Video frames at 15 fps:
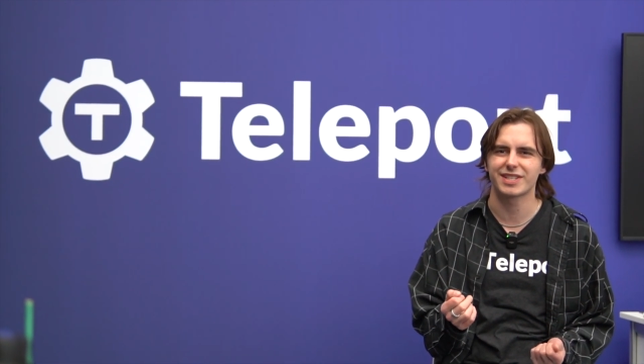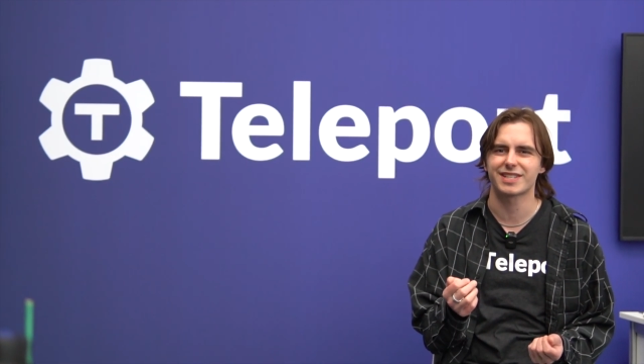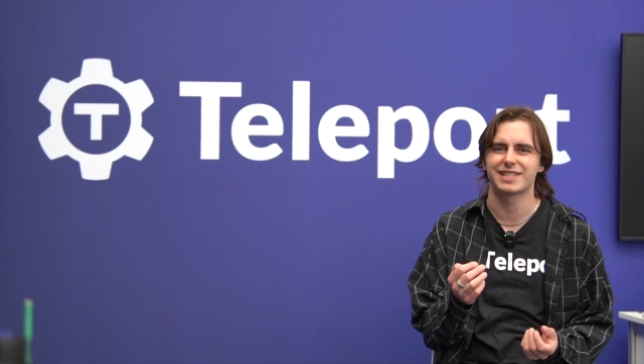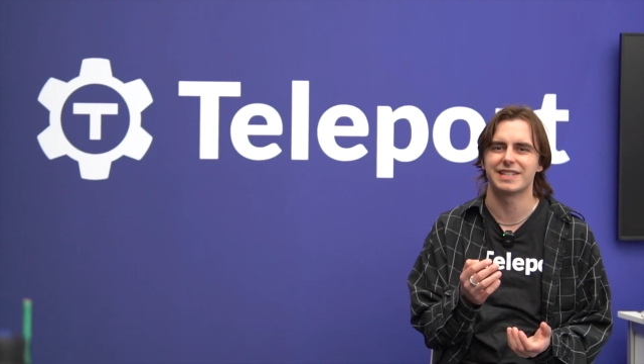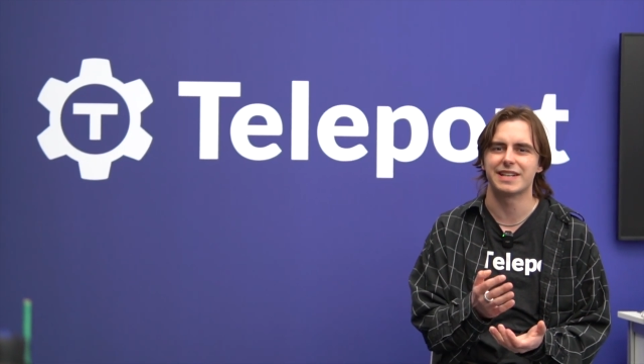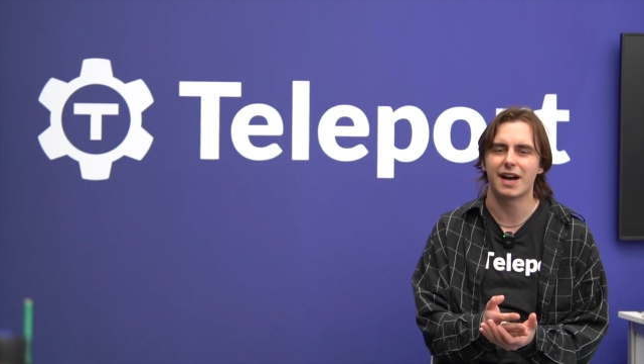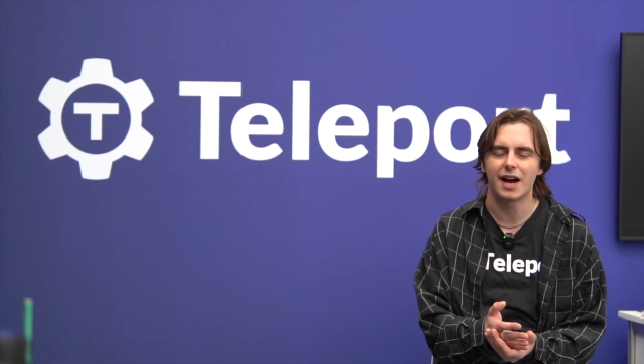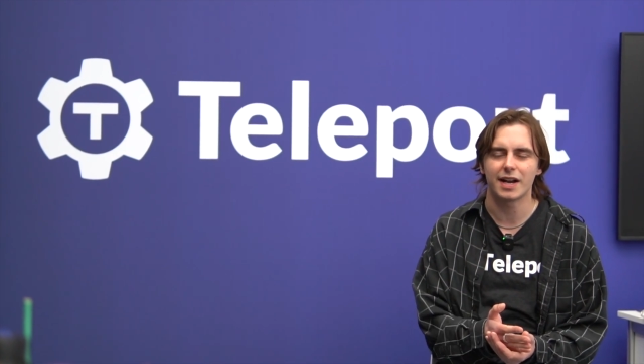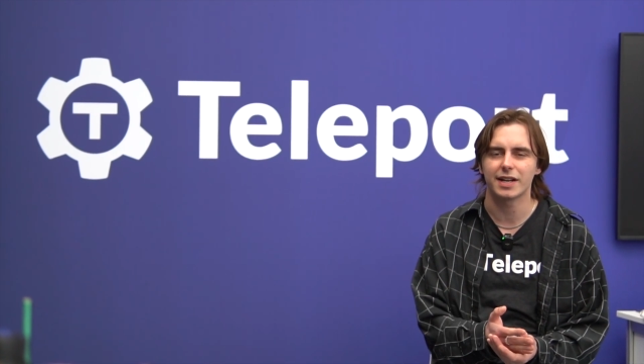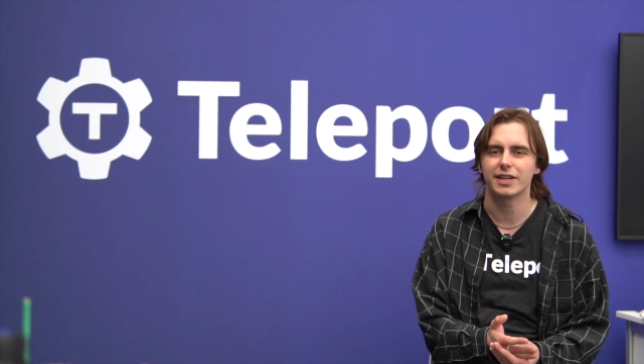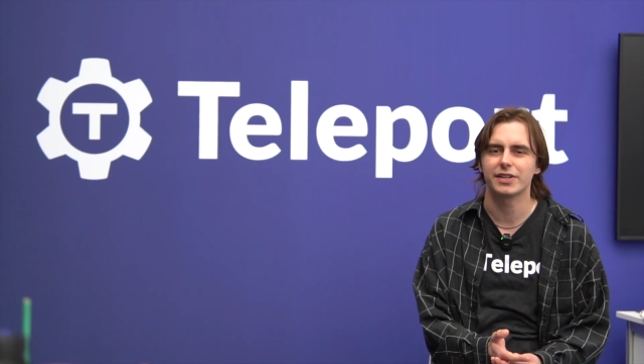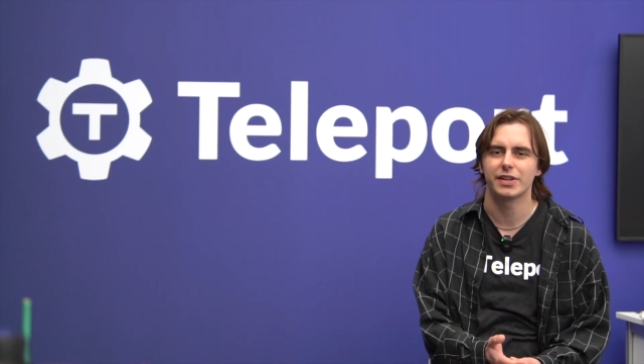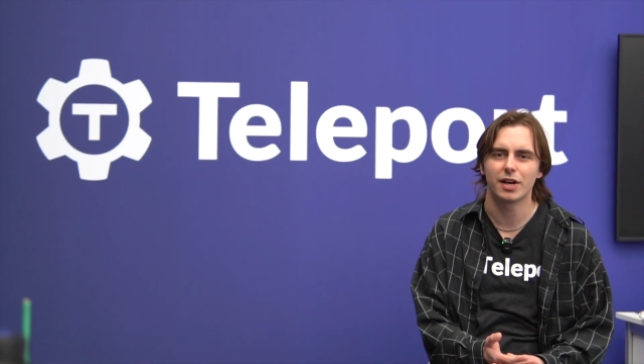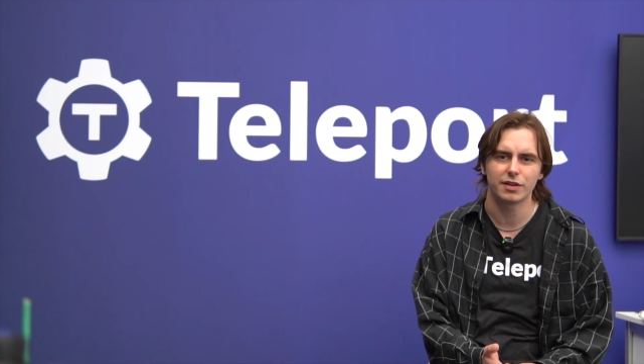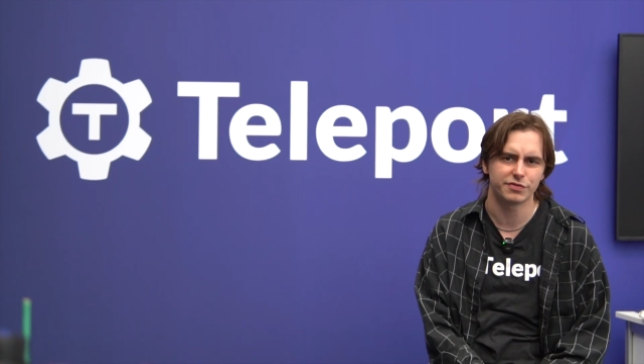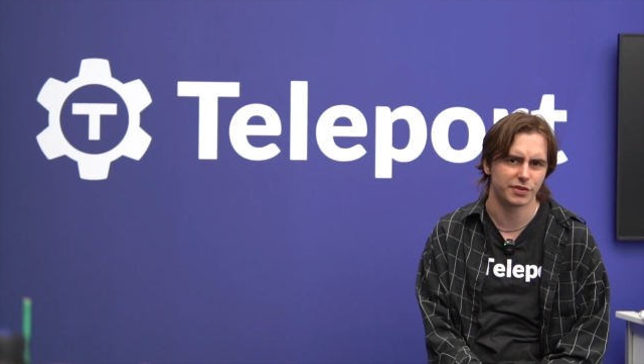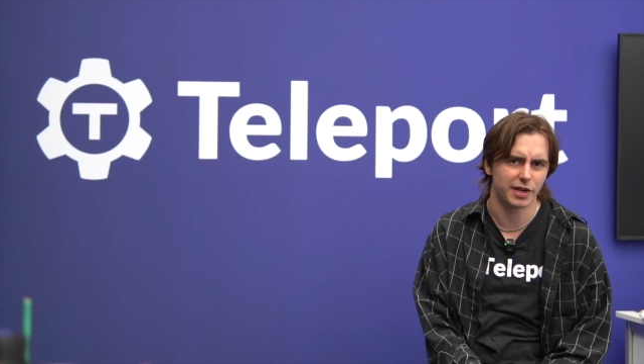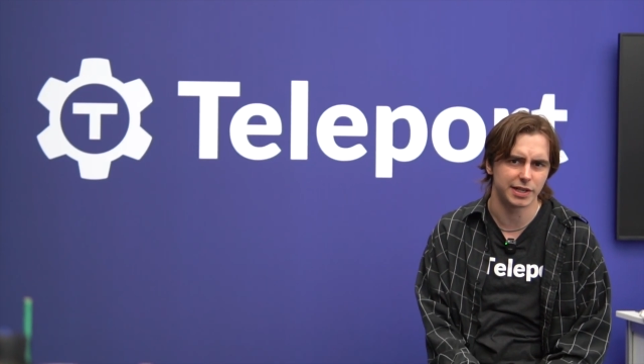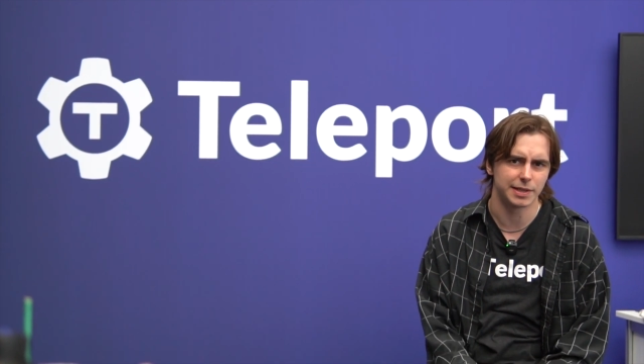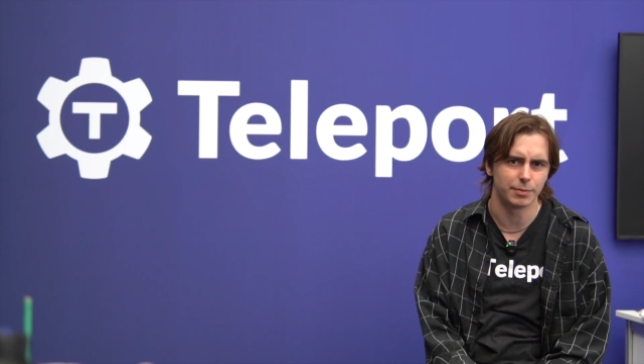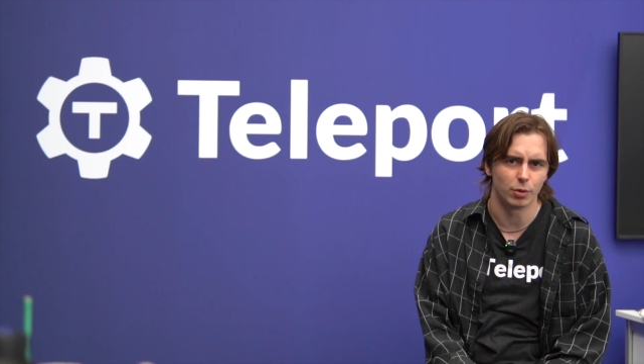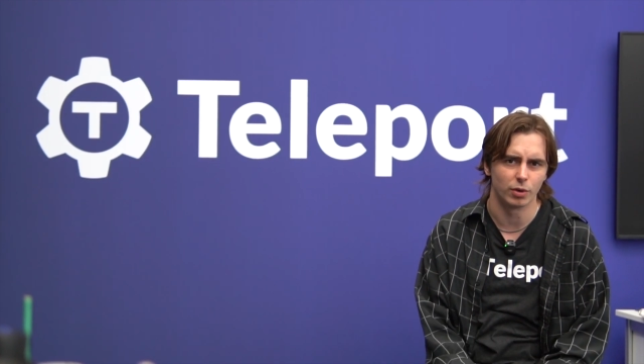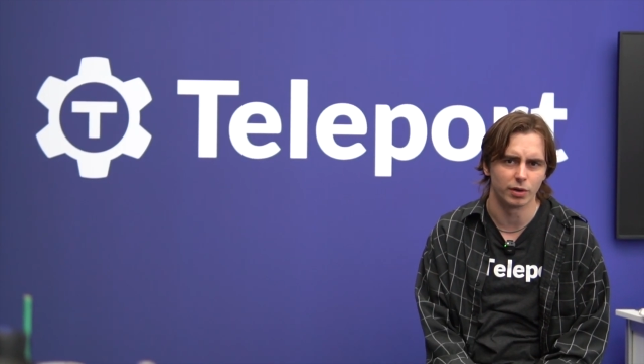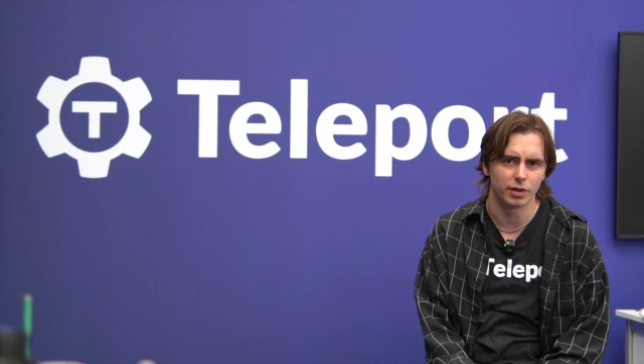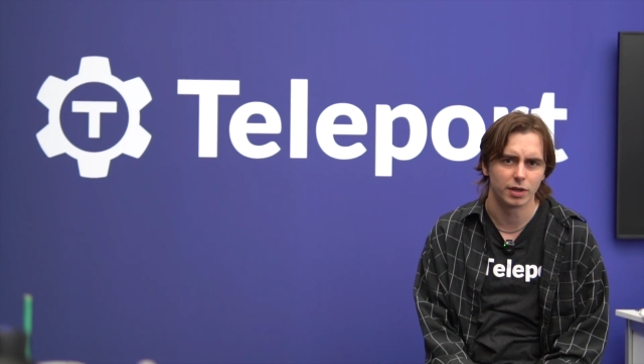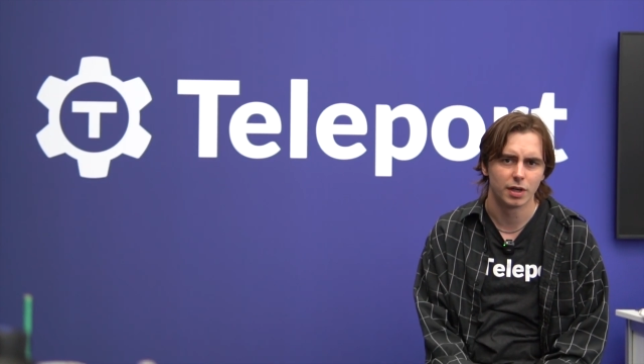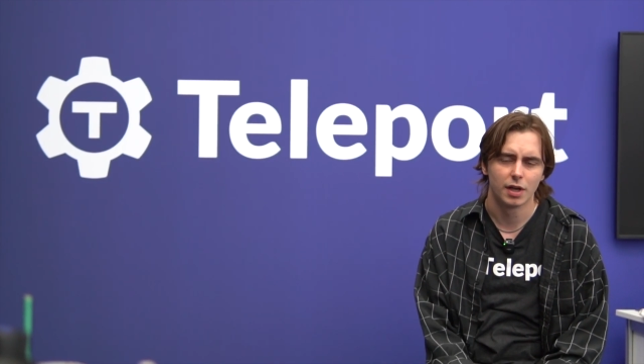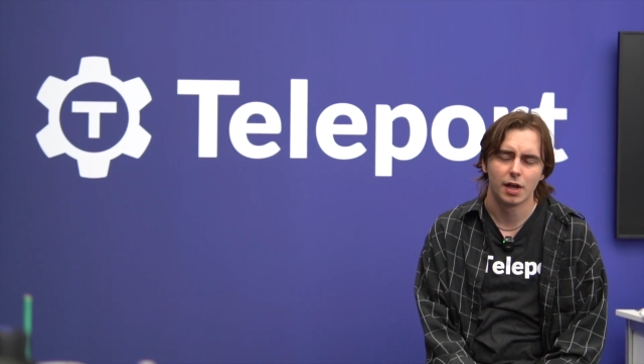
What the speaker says: just not enough anymore.